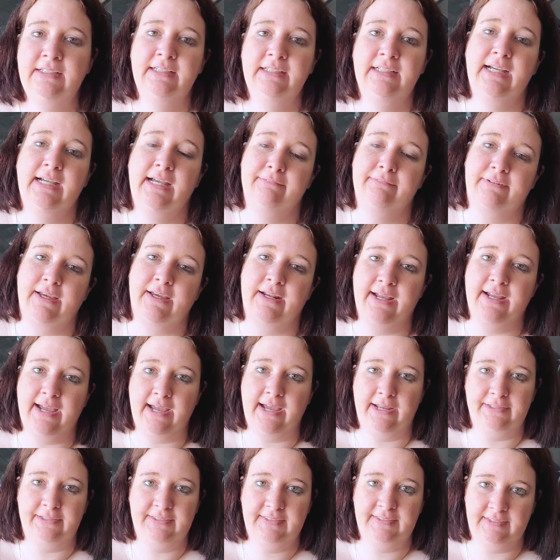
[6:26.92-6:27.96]
I've got to
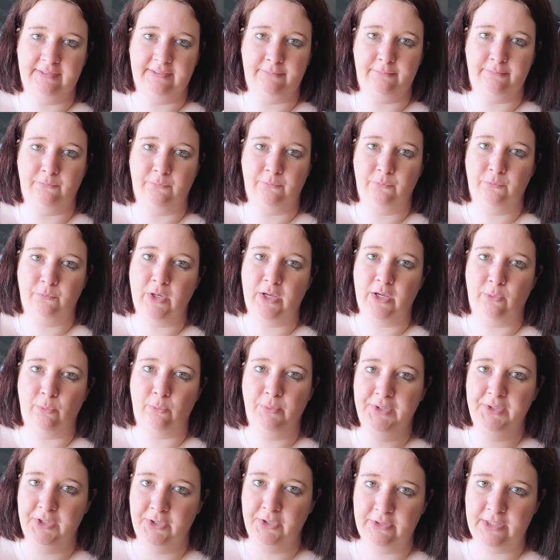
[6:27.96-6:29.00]
add some
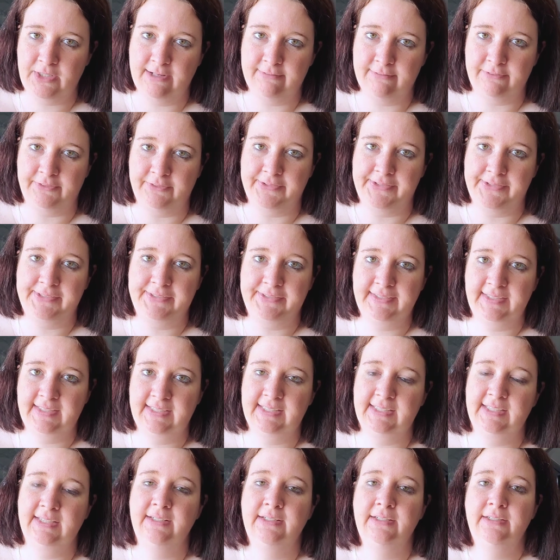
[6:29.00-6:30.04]
window
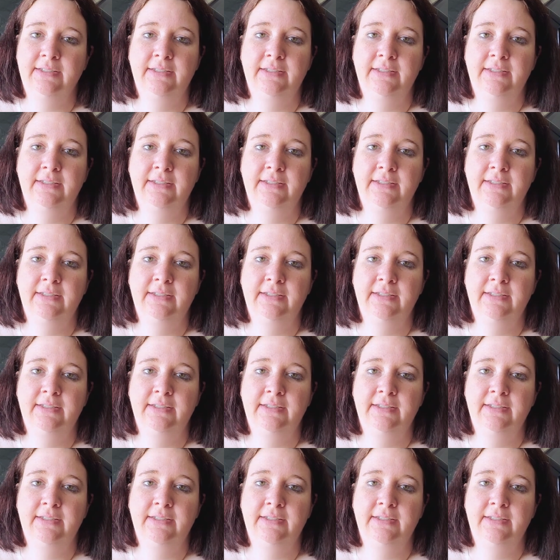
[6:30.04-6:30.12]
coverings.